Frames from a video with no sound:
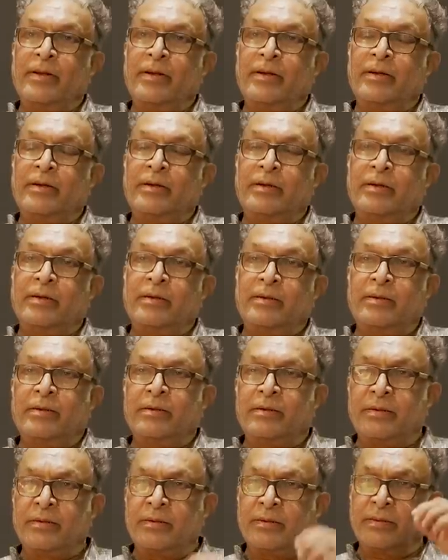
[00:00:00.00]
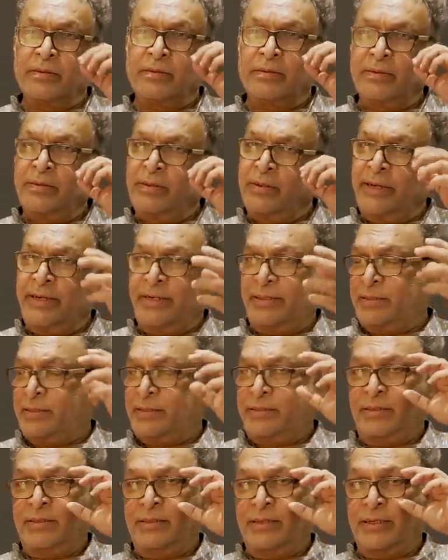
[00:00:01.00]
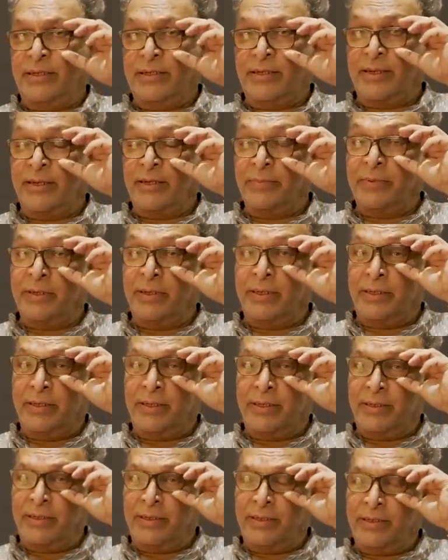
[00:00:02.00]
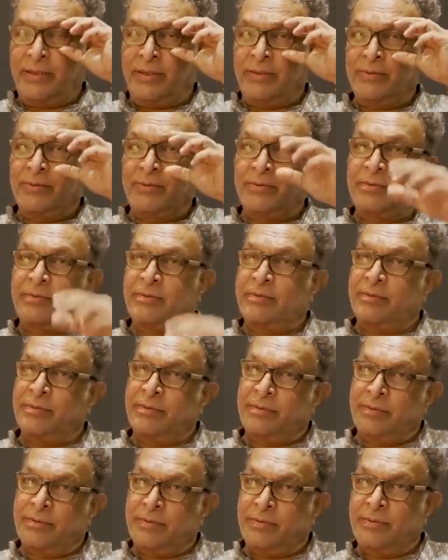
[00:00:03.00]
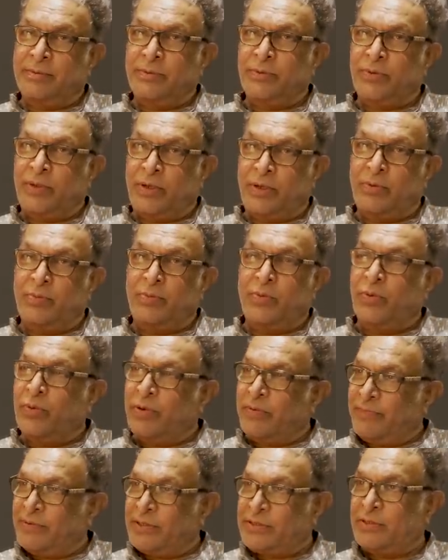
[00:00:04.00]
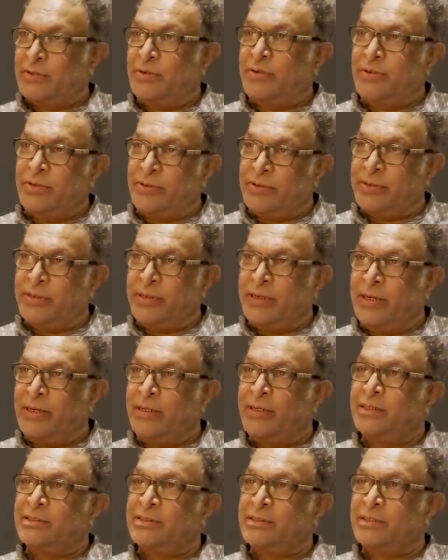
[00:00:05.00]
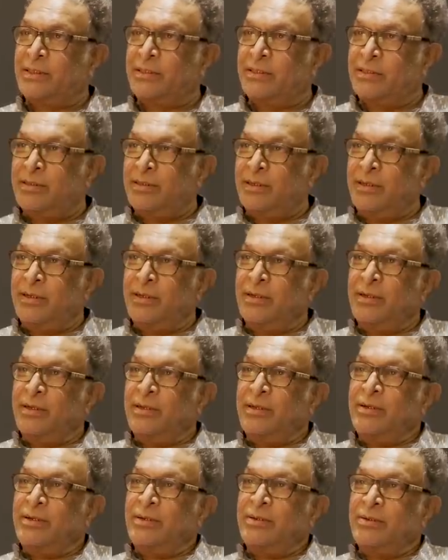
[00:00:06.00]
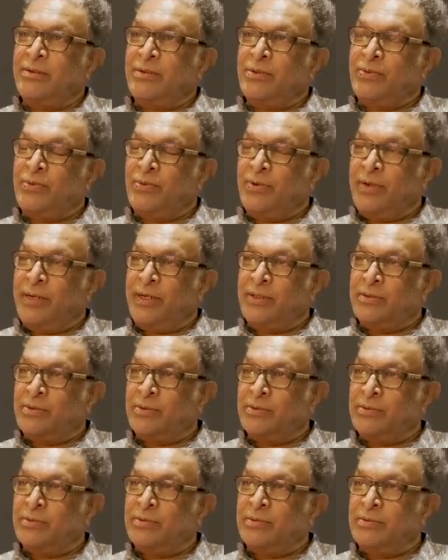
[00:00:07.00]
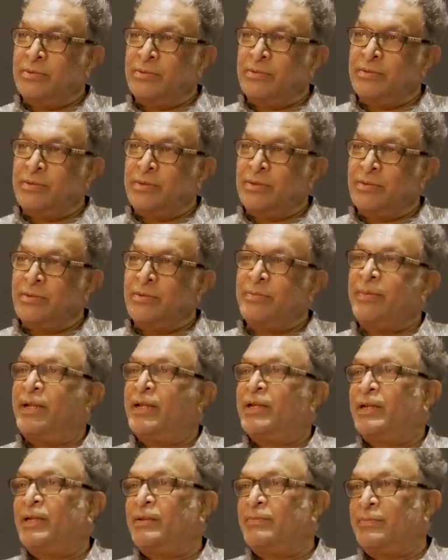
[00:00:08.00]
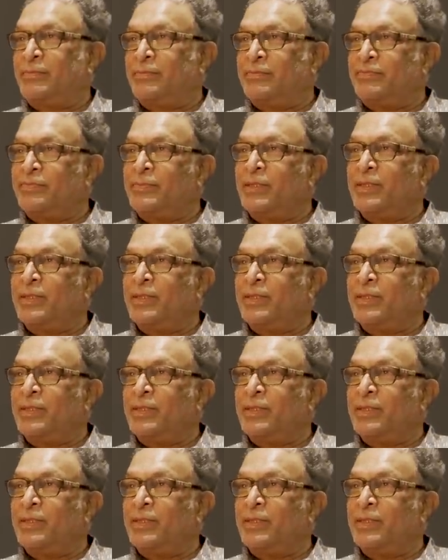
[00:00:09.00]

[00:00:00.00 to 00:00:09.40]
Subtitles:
Like anybody, you have more affection of your investment. You would like to, make him